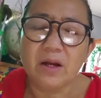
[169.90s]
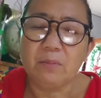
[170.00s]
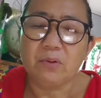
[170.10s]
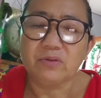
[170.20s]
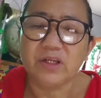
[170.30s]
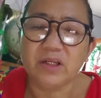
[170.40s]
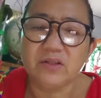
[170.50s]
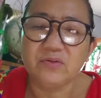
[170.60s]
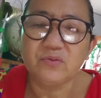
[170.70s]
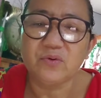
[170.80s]

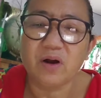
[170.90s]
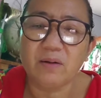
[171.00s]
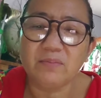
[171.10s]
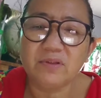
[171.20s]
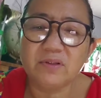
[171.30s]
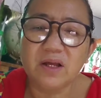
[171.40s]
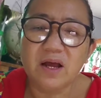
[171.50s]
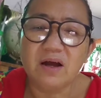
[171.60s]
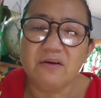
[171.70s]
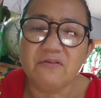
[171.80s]
protein 2 grams,
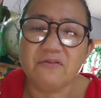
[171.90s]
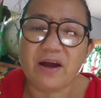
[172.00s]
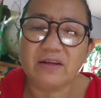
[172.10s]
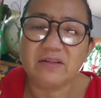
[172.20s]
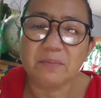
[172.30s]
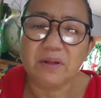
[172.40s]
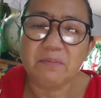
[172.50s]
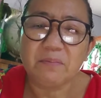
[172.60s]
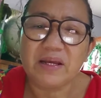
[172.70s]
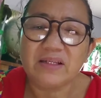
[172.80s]

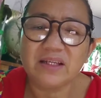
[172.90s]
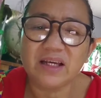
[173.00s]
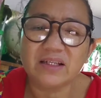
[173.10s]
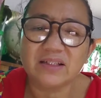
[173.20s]
vitamin B6